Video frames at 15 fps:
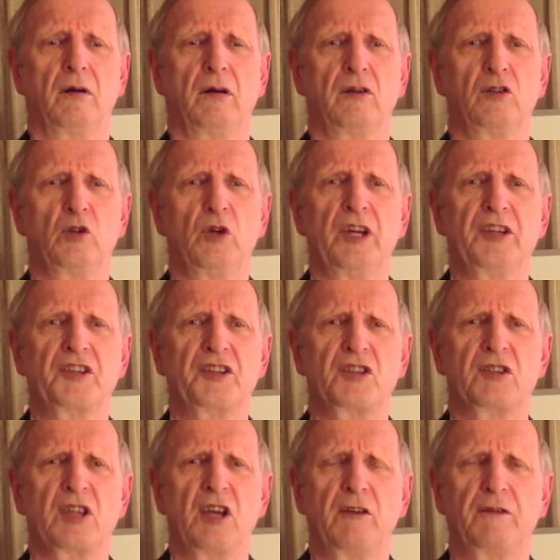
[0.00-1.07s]
do a
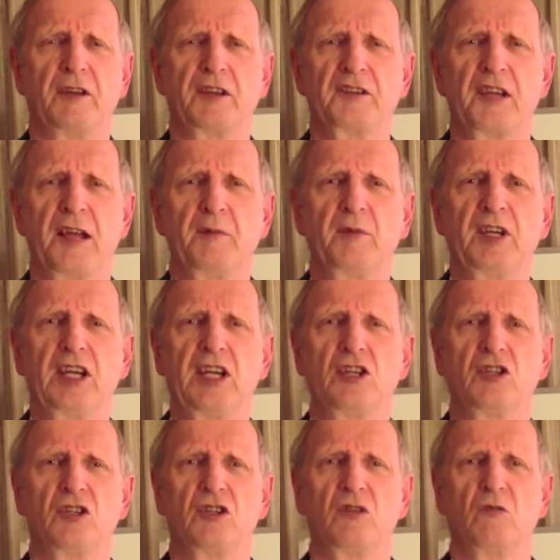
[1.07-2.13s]

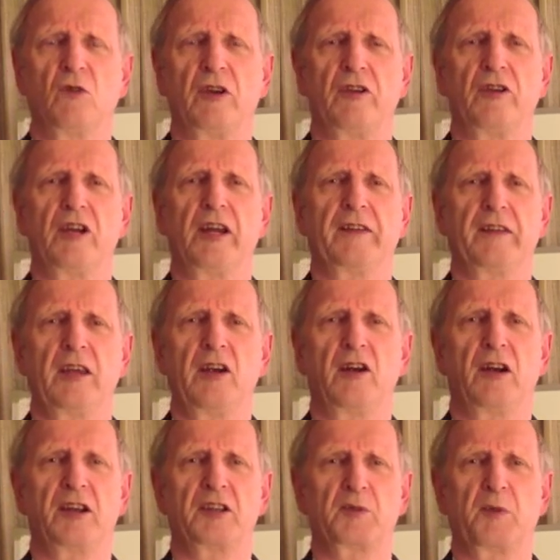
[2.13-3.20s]
self-examination of whether or not they are
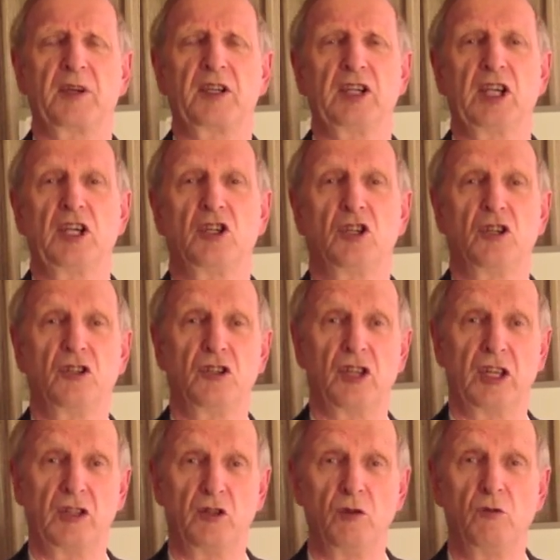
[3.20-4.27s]
expectations
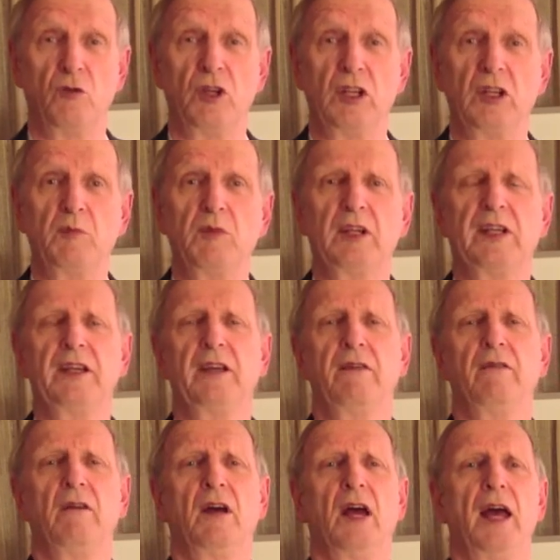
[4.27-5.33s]
that you really believe,
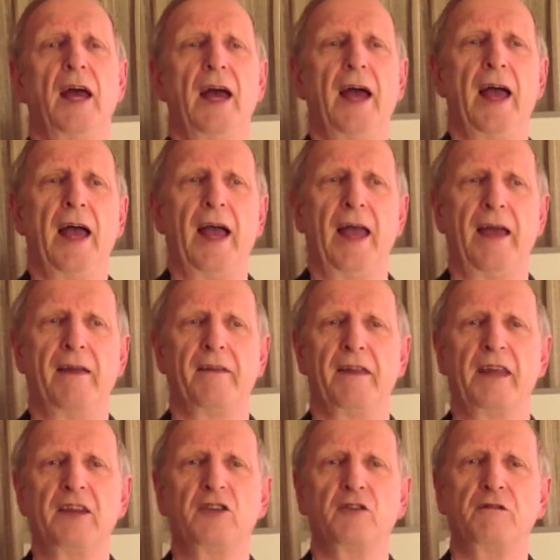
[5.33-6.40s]
and
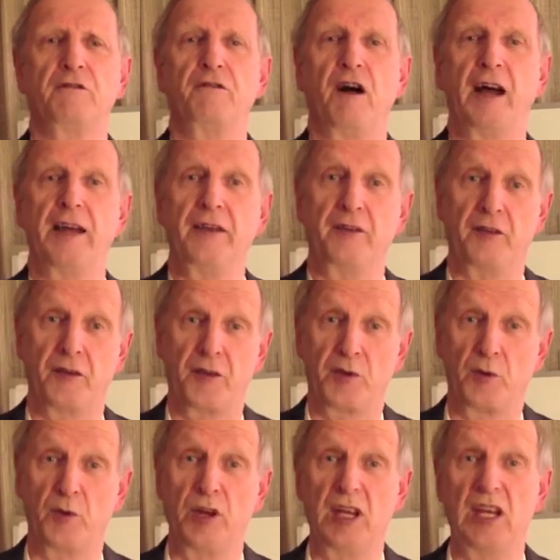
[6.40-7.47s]
then to find
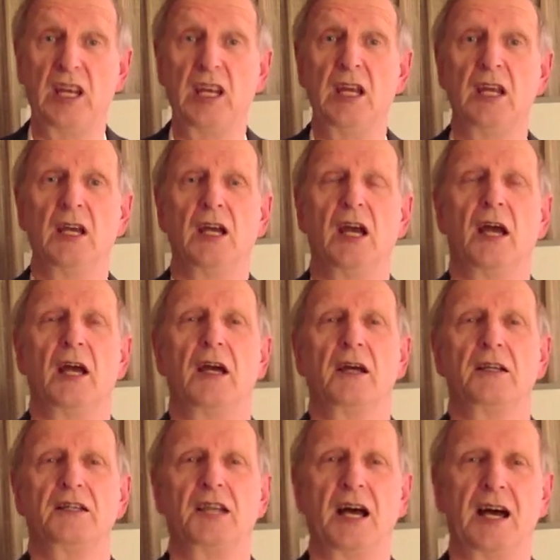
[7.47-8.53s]
3
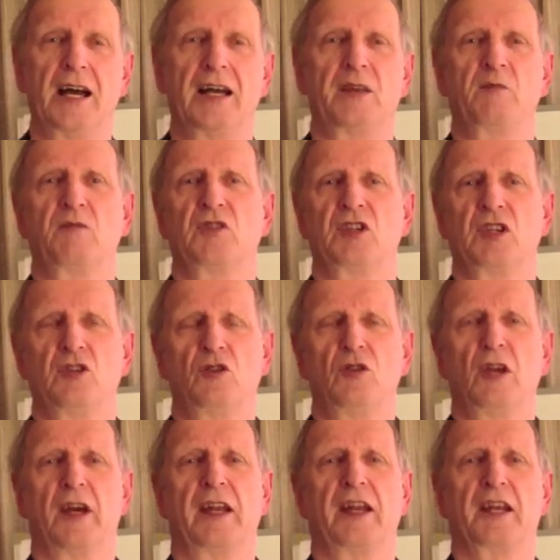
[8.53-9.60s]
times that you
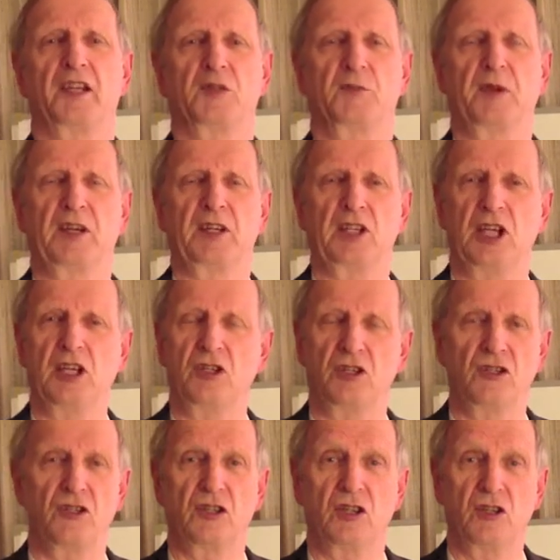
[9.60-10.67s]
had
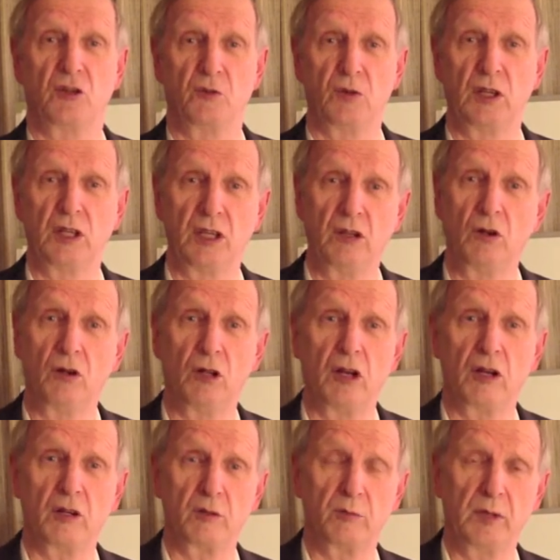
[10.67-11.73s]
expectations that you really no
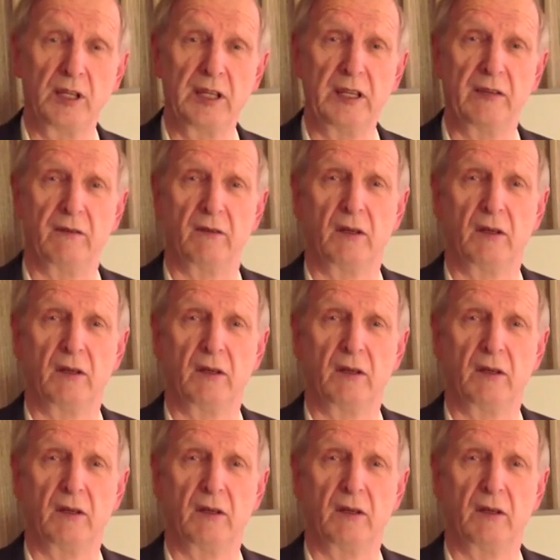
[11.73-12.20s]
longer believe.